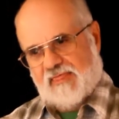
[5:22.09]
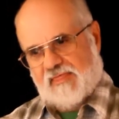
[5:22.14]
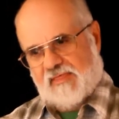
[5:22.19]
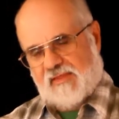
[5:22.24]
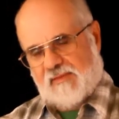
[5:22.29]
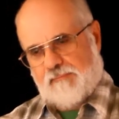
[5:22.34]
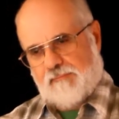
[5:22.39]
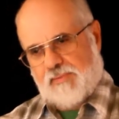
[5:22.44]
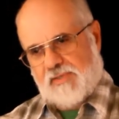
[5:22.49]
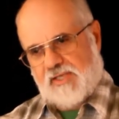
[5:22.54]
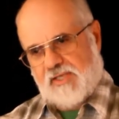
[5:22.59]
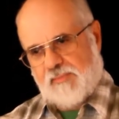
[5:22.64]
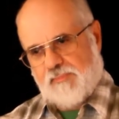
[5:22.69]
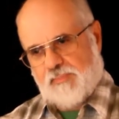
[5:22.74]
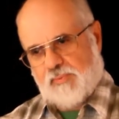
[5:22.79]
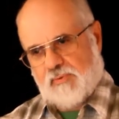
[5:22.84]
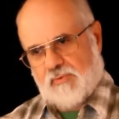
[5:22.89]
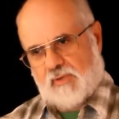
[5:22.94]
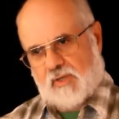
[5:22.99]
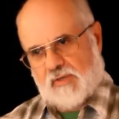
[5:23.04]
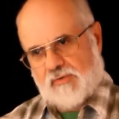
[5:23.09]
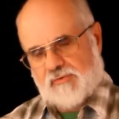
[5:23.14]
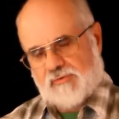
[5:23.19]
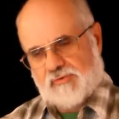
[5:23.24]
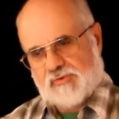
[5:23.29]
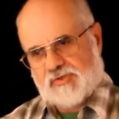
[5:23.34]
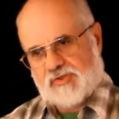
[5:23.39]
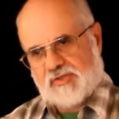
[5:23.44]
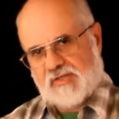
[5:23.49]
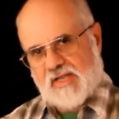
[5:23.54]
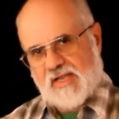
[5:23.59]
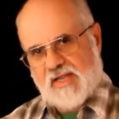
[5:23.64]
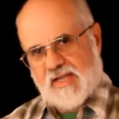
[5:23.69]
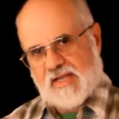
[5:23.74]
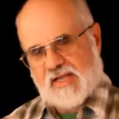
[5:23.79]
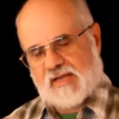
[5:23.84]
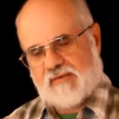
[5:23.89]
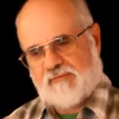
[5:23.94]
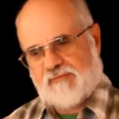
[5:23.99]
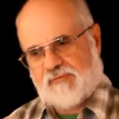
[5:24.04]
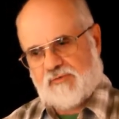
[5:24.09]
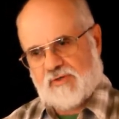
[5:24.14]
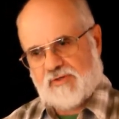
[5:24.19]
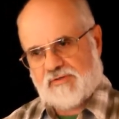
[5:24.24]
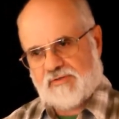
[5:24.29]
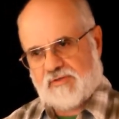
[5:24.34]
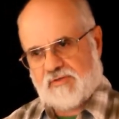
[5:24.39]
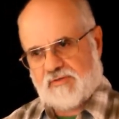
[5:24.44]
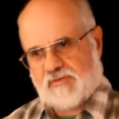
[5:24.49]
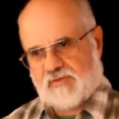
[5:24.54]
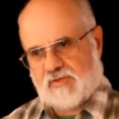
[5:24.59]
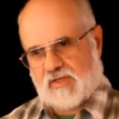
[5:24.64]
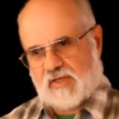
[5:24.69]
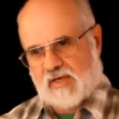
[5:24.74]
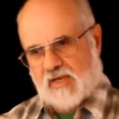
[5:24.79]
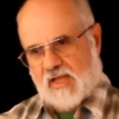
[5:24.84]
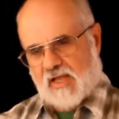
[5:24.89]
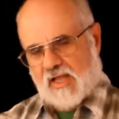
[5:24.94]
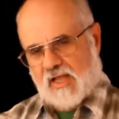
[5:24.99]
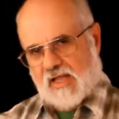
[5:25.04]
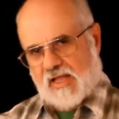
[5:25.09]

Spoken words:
the people understand, for instance, that